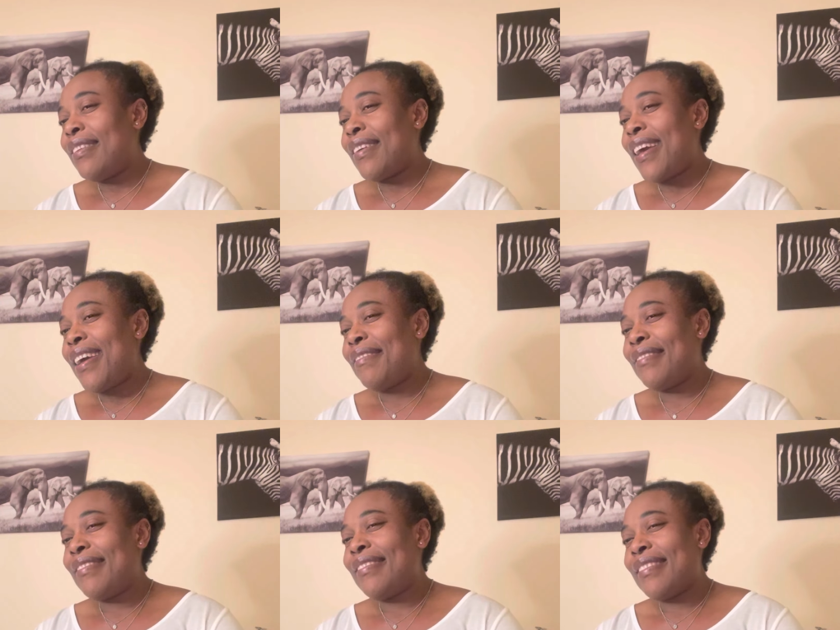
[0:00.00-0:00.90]
Okay?
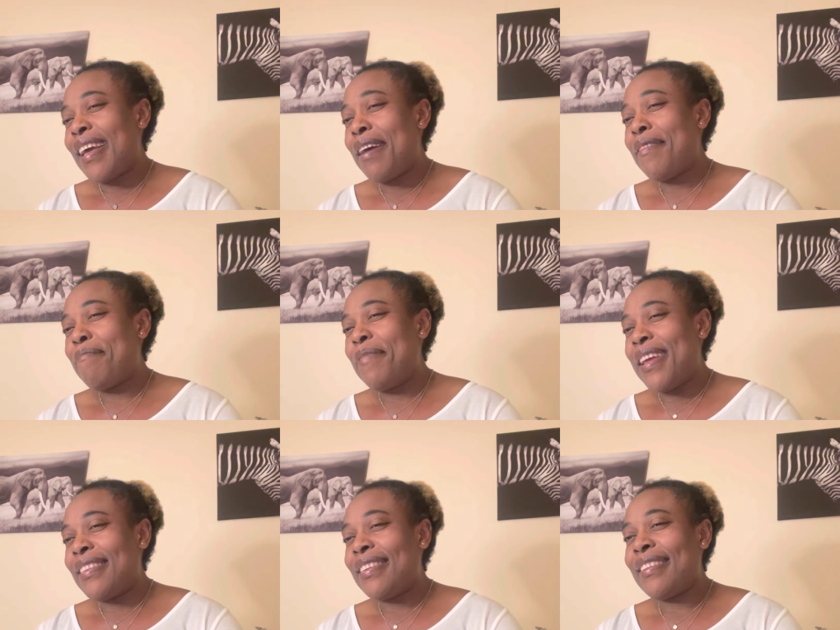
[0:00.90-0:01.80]
Have a
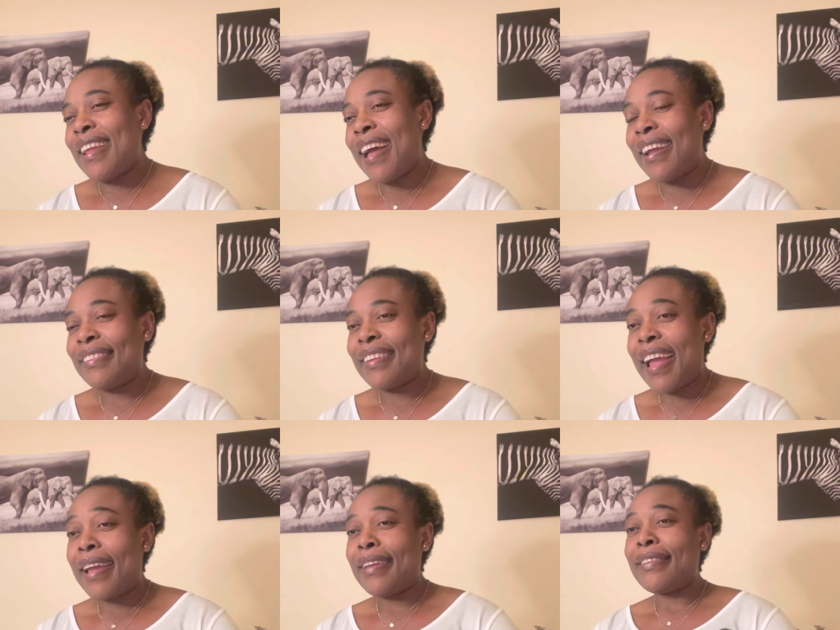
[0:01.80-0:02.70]
pleasant night
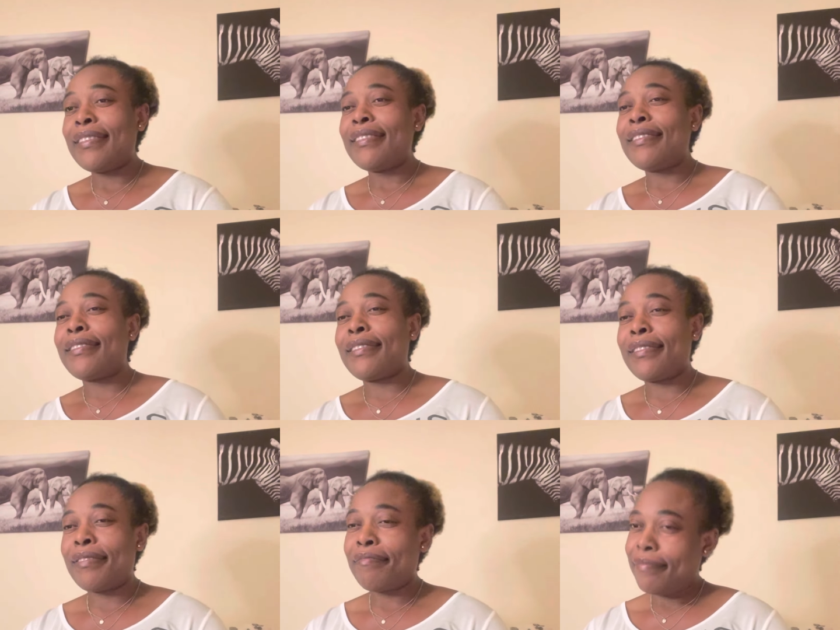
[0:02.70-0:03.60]
and
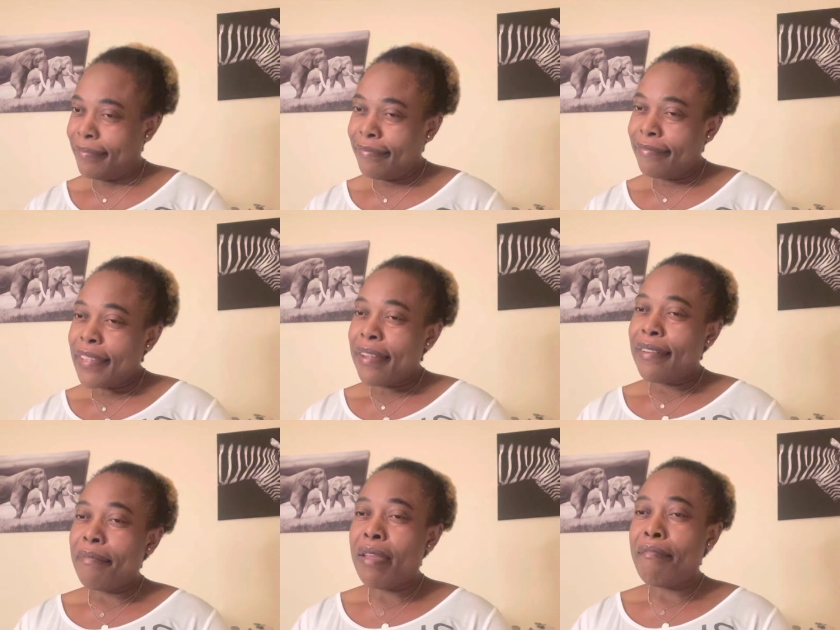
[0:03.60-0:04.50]

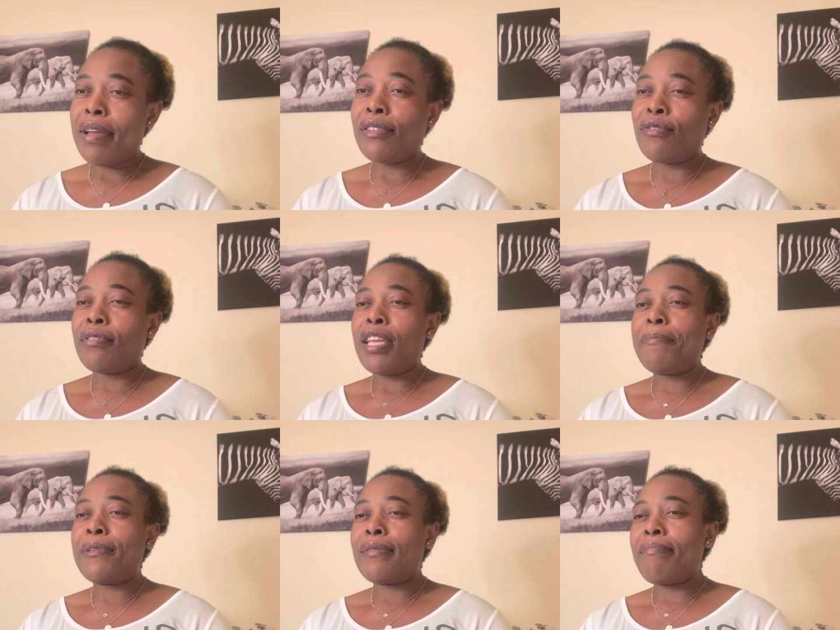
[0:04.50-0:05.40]
remember to
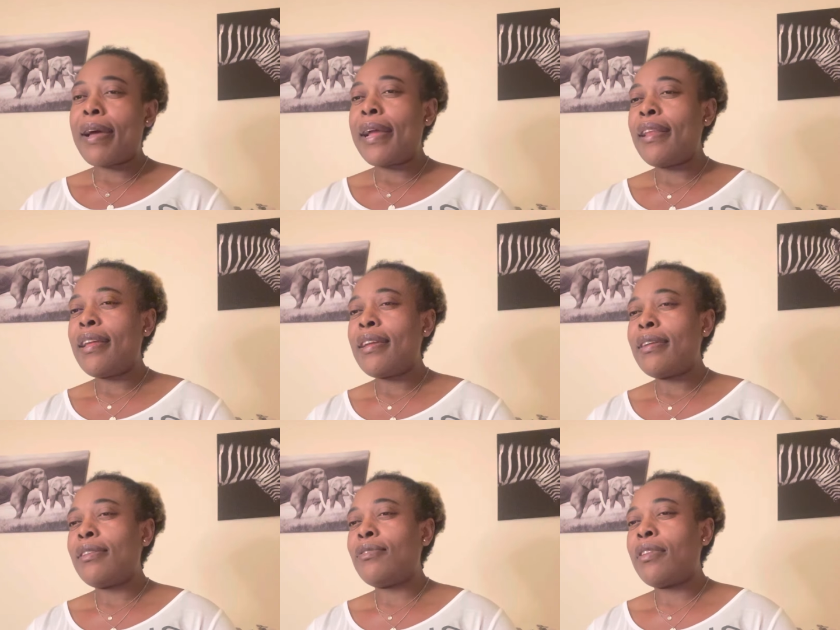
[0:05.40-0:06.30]
keep
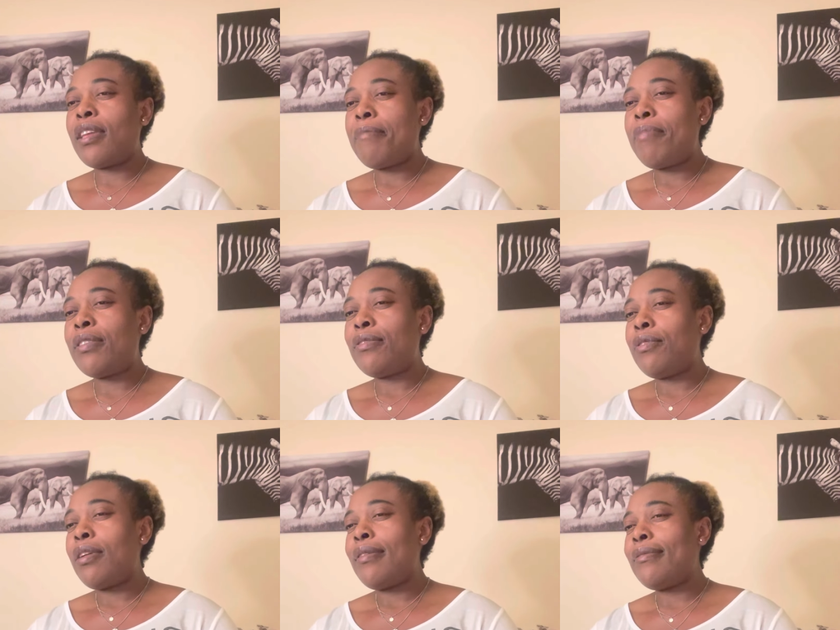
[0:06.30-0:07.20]
smiling, to keep it
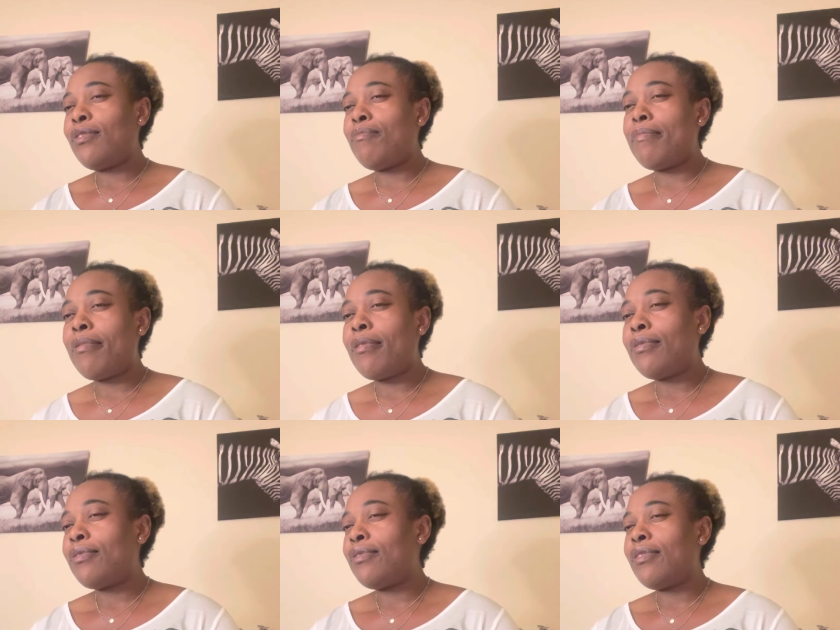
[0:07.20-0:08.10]
real, to be
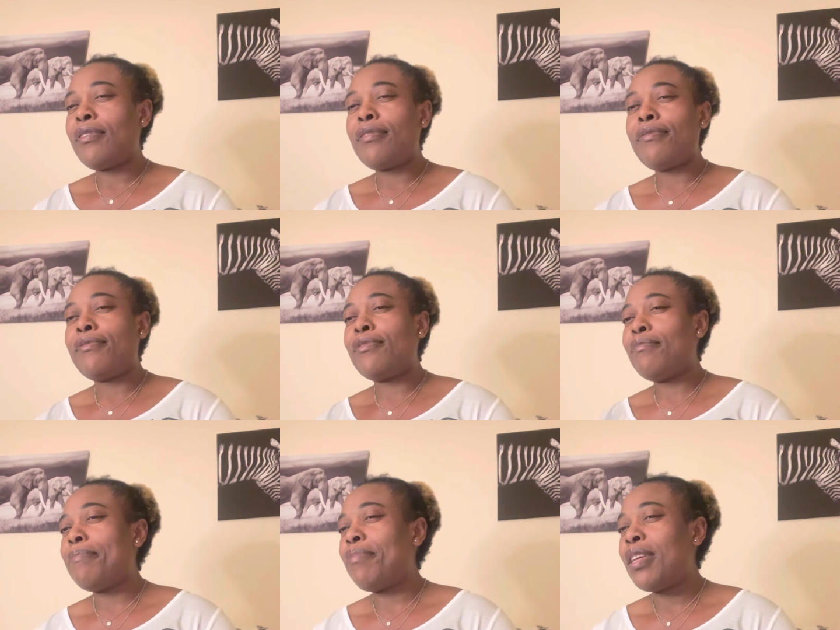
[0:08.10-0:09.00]
positive, to
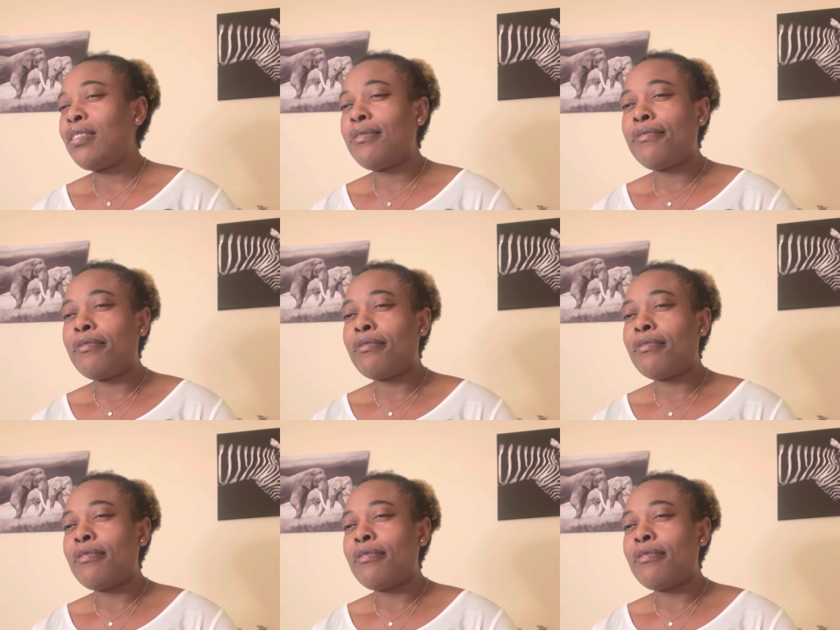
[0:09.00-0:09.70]
be peaceful.